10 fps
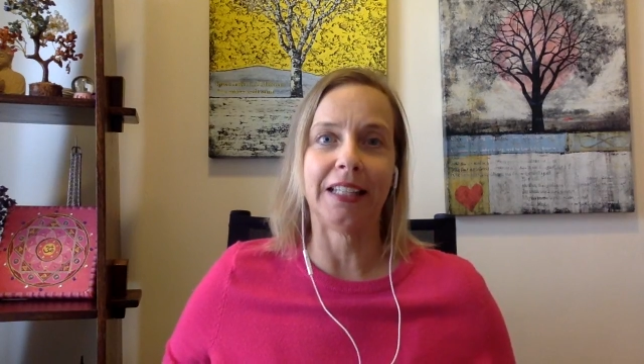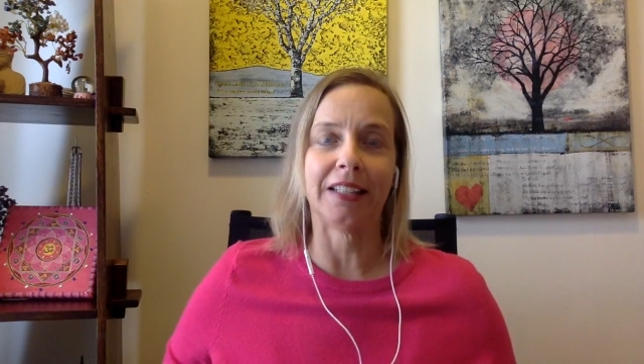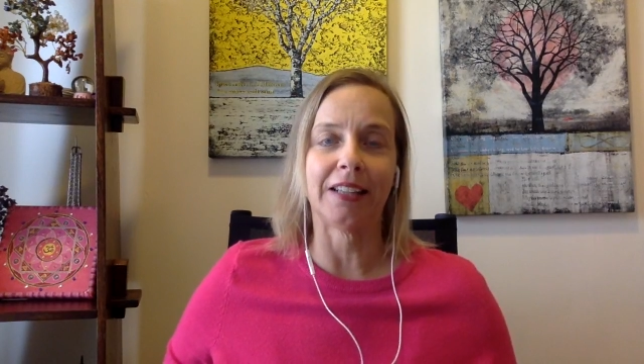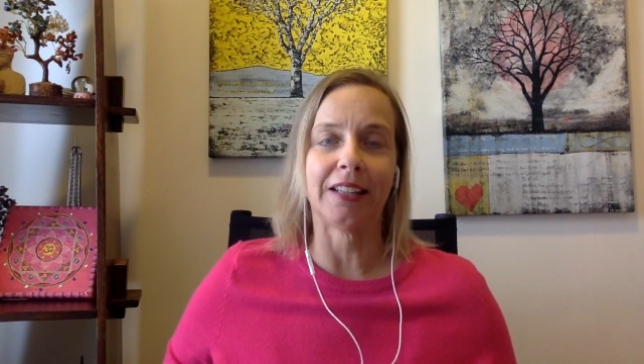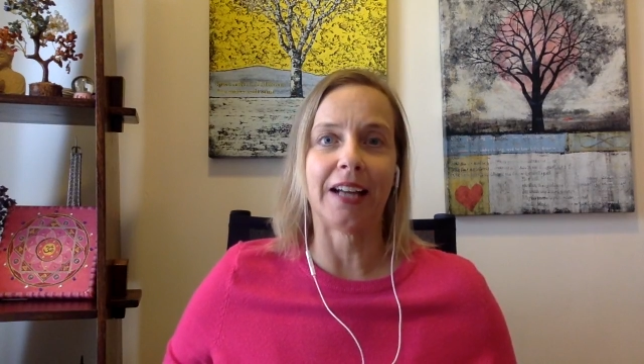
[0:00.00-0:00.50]
in the
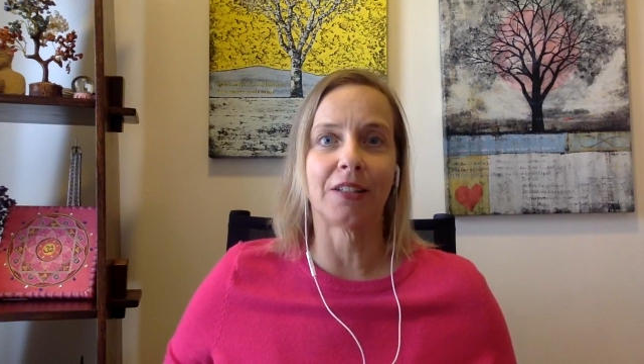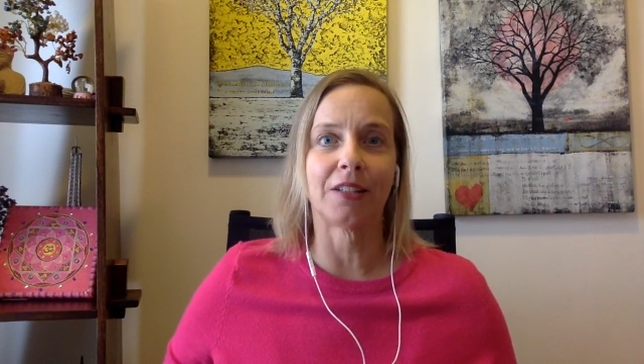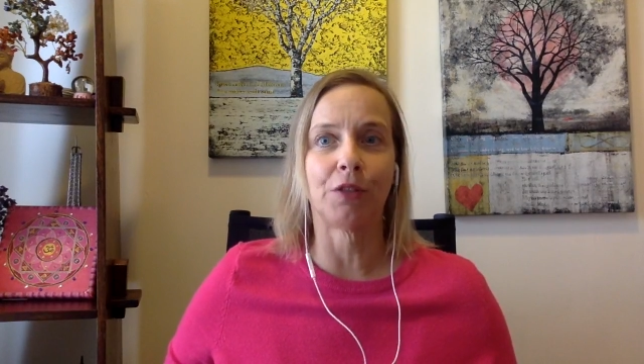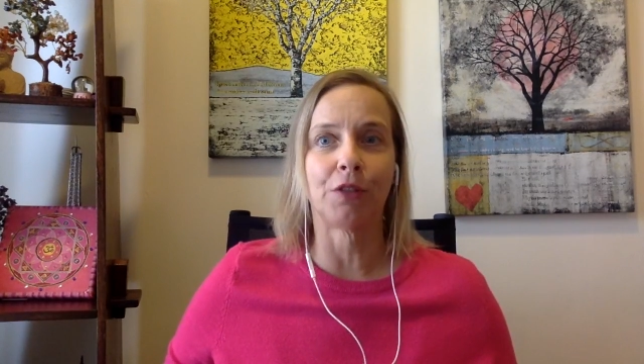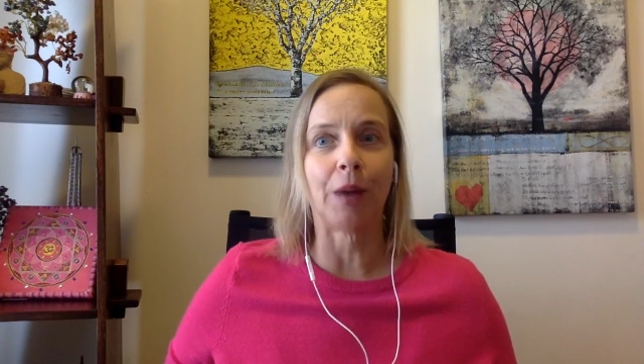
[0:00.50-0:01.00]
last
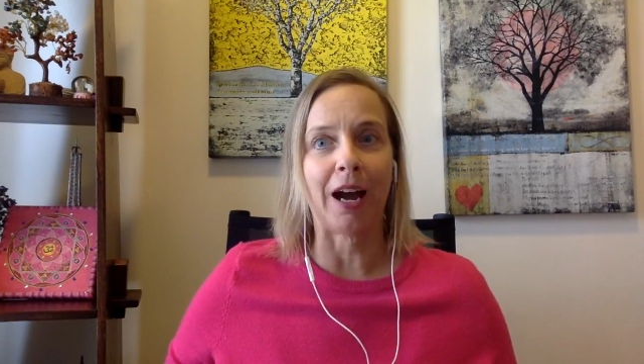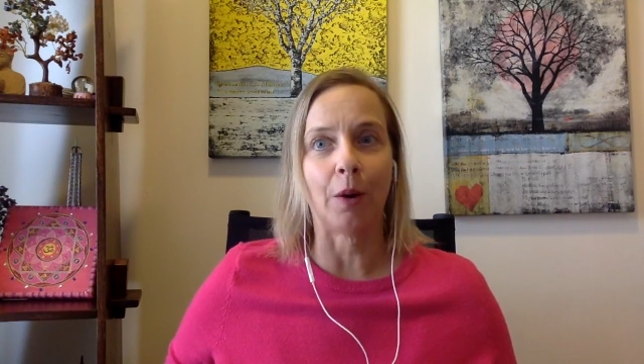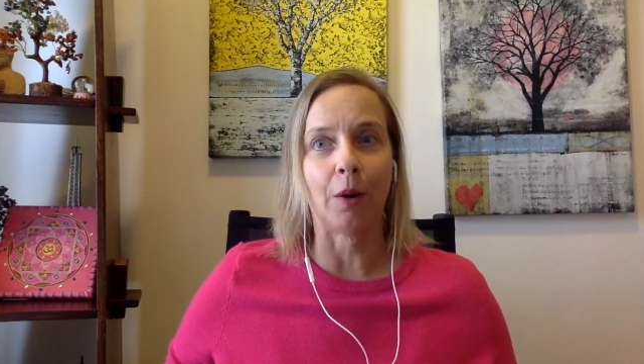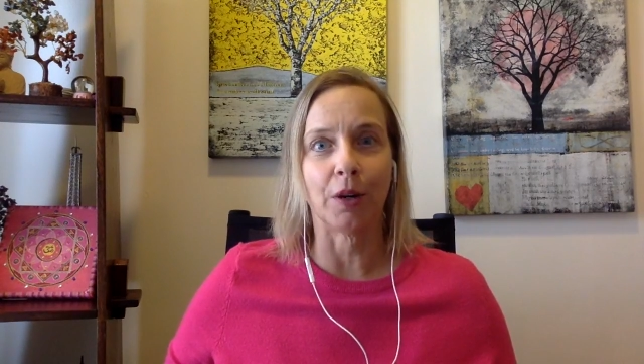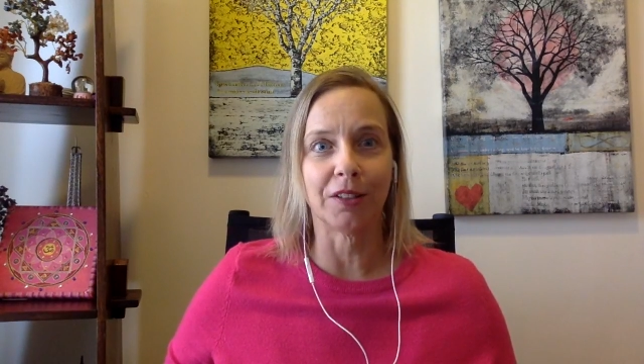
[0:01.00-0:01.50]
few
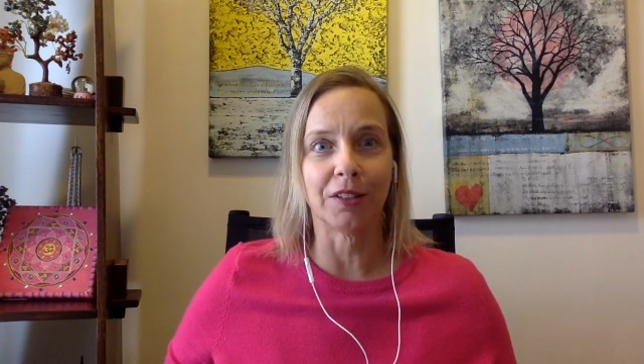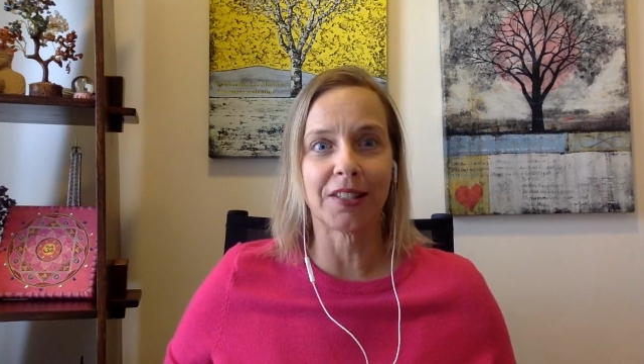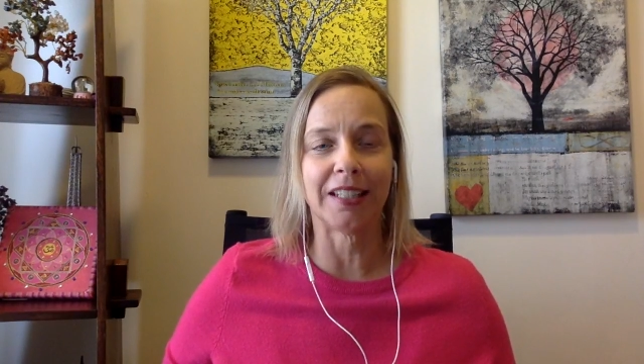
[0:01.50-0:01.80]
hours.